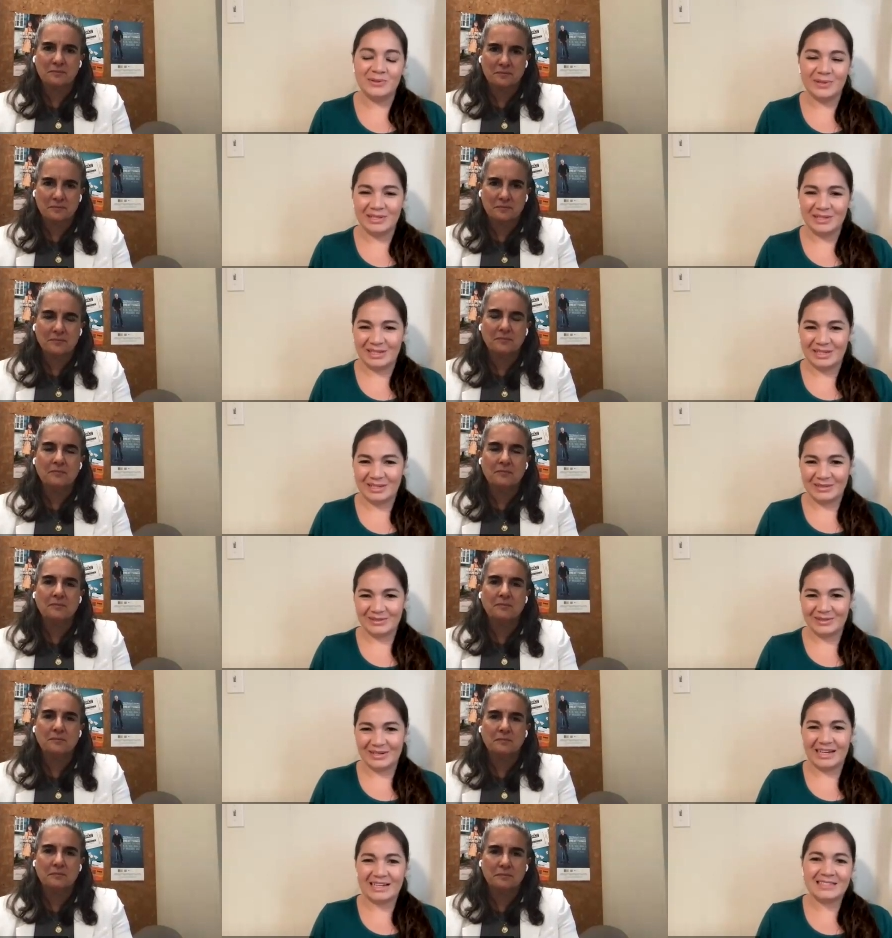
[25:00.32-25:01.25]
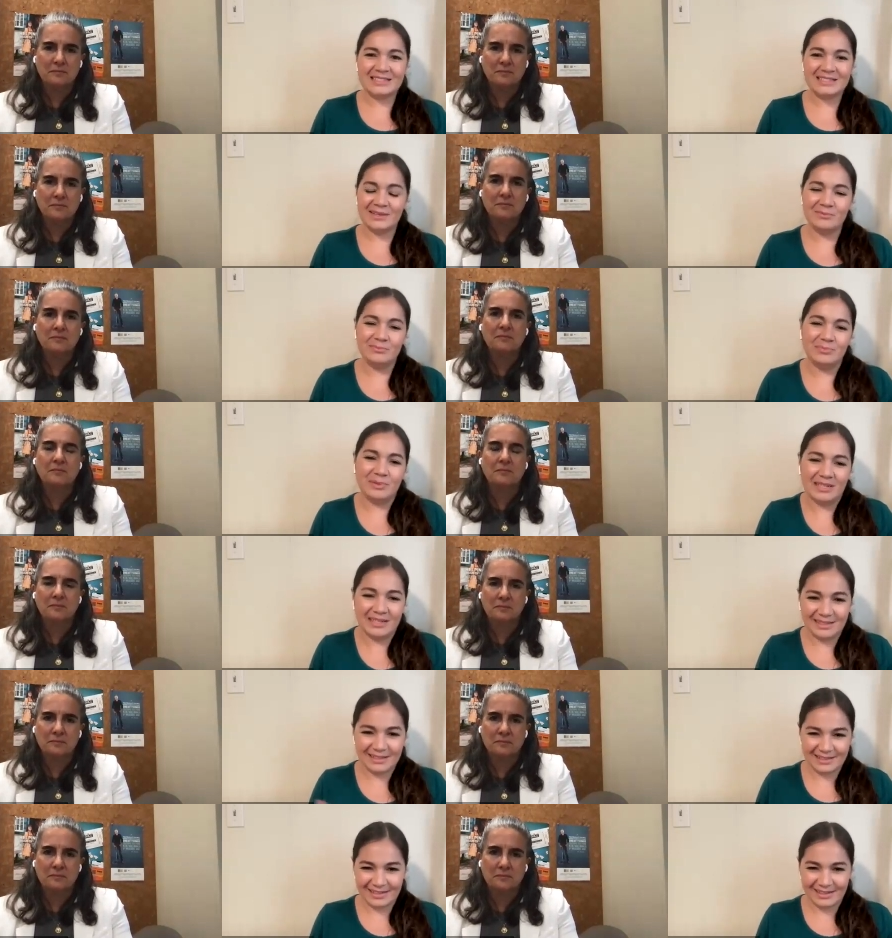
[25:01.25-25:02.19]
Speaker 1: annoyed that you ask them
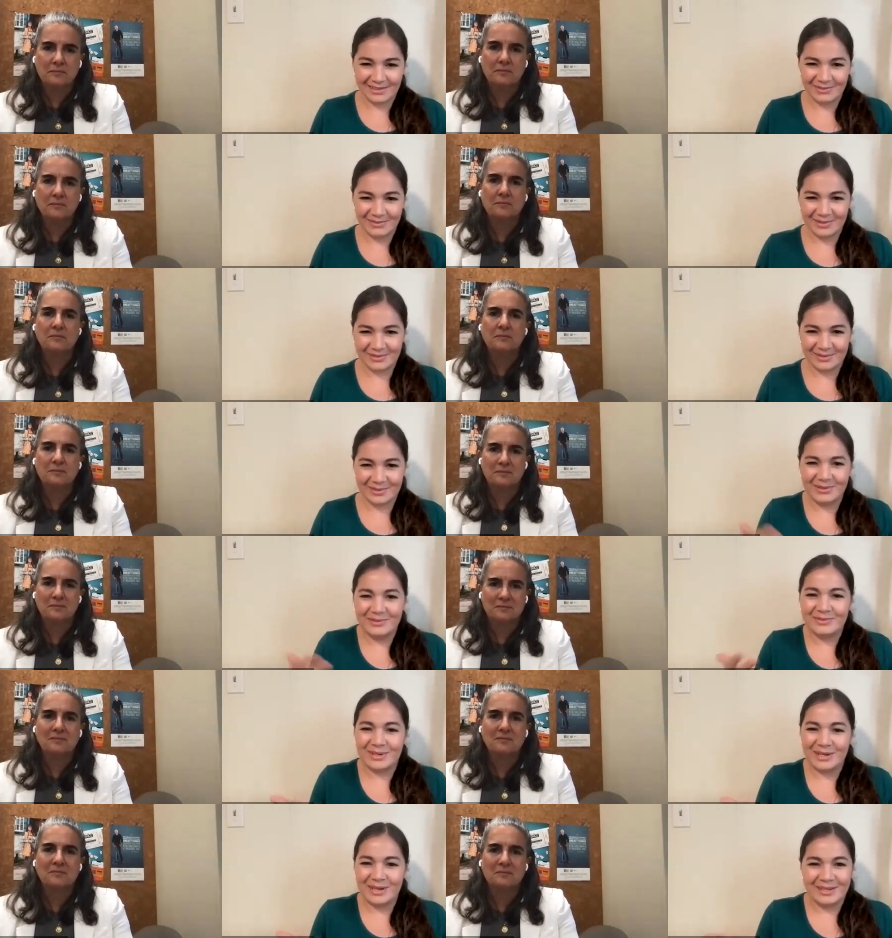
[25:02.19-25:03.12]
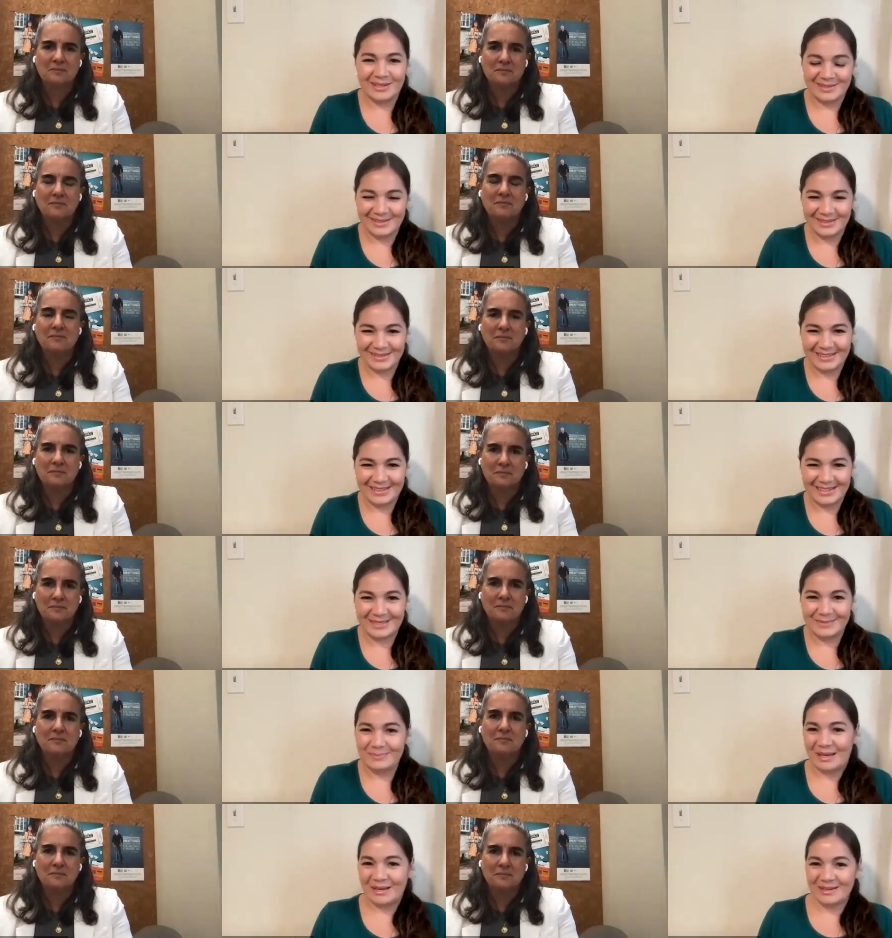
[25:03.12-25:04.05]
but over overall
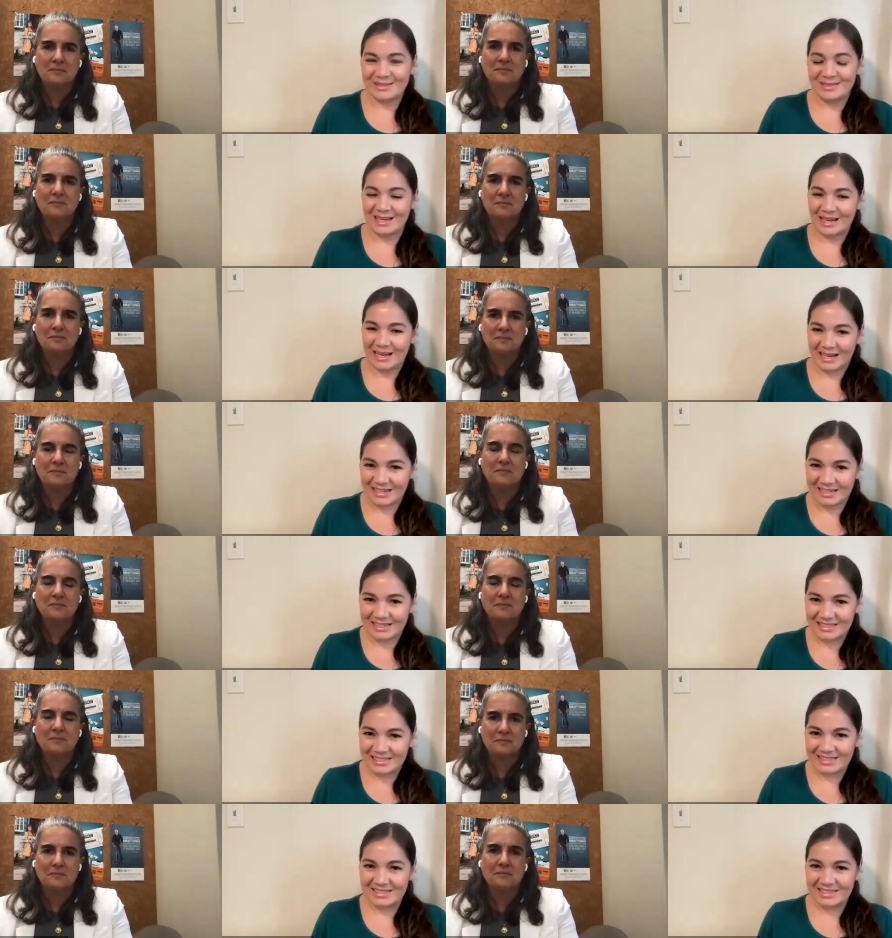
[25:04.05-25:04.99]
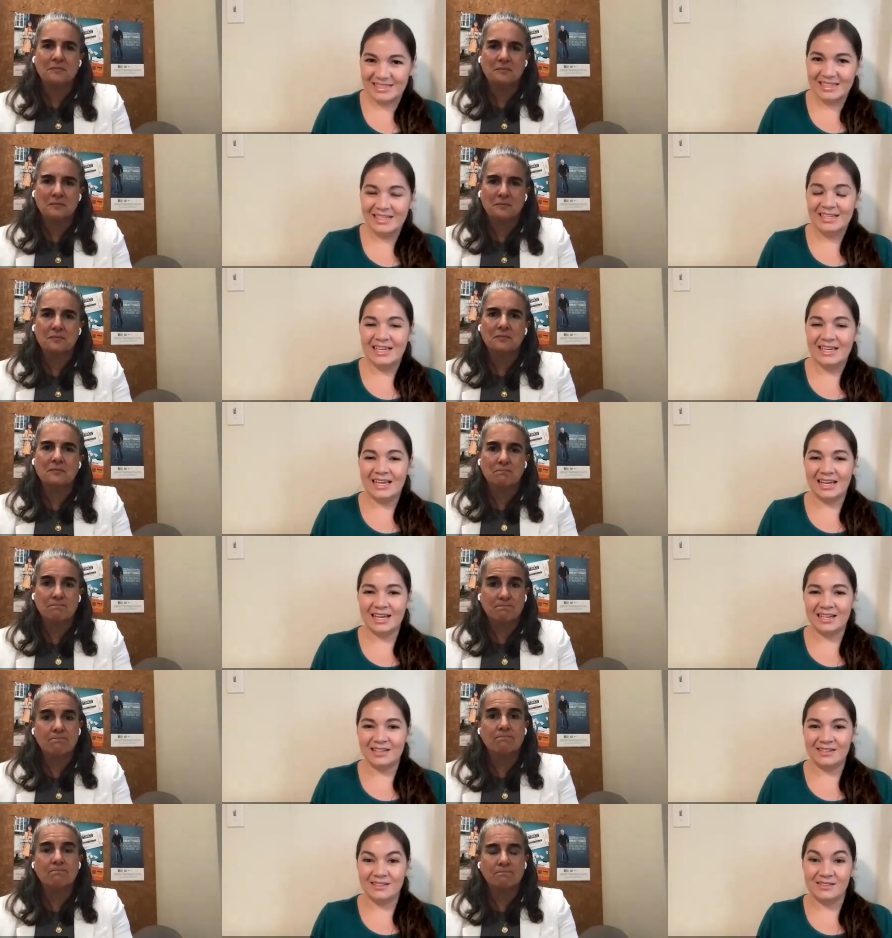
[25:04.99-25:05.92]
it's better to ask
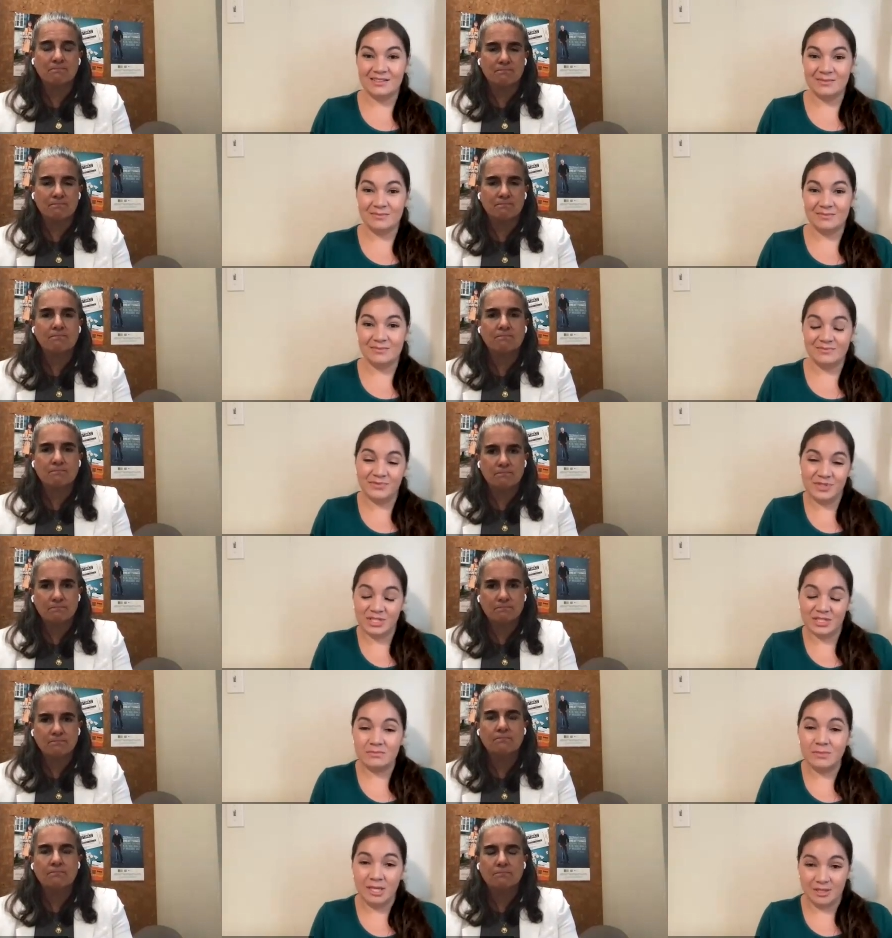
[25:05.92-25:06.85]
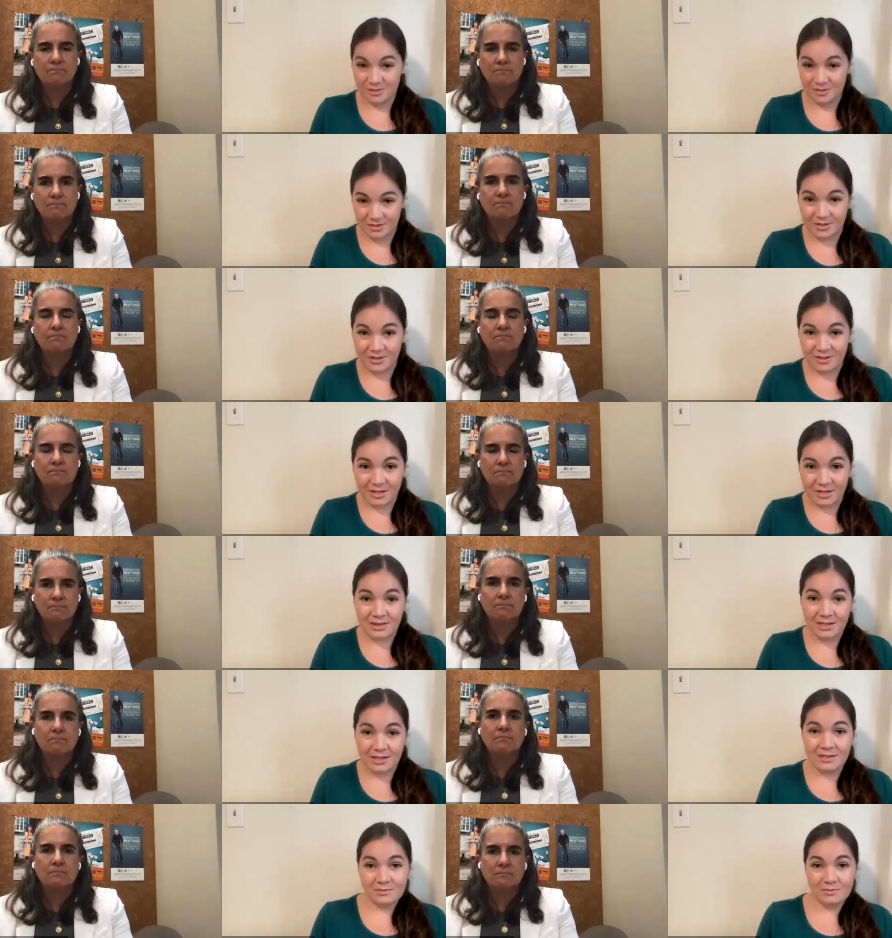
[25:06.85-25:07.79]
and mm-hmm. just make sure that
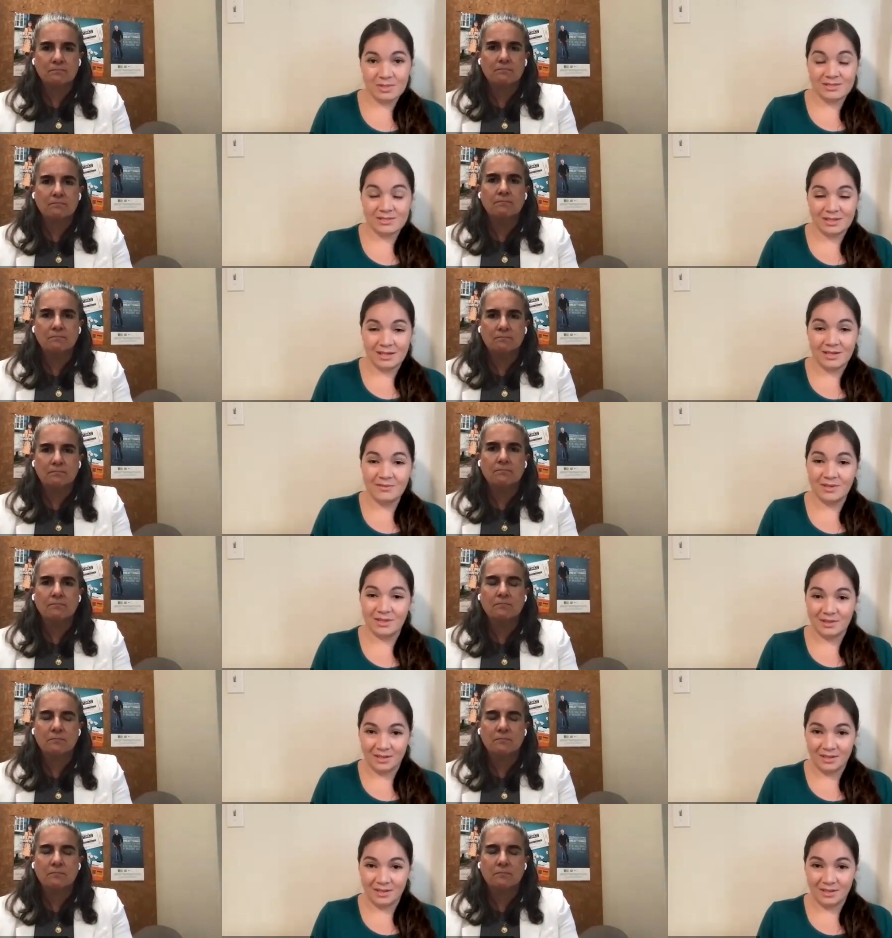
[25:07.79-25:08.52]
they can be safe